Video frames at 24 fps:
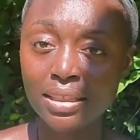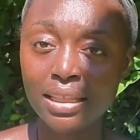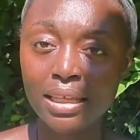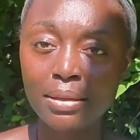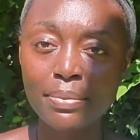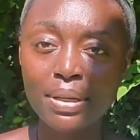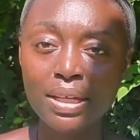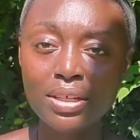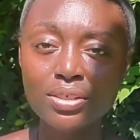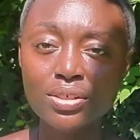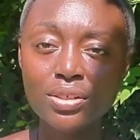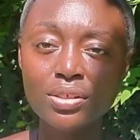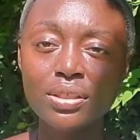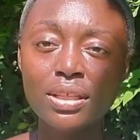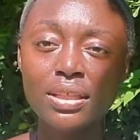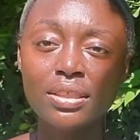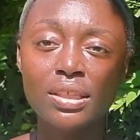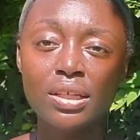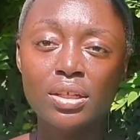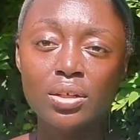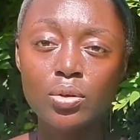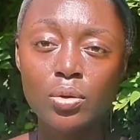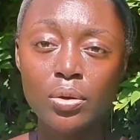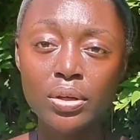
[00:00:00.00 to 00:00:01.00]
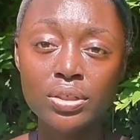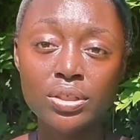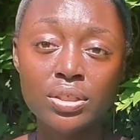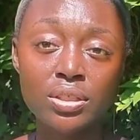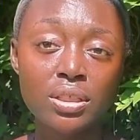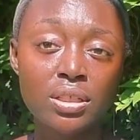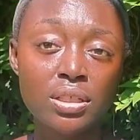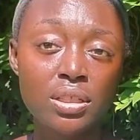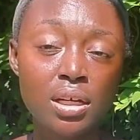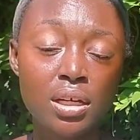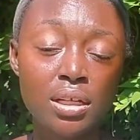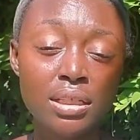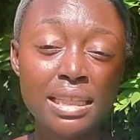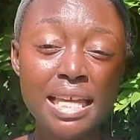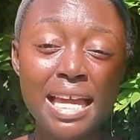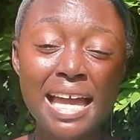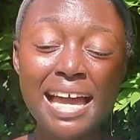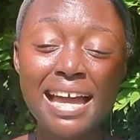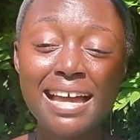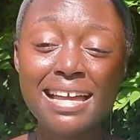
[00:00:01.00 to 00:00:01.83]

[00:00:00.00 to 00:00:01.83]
they make sure that they're going to the dung that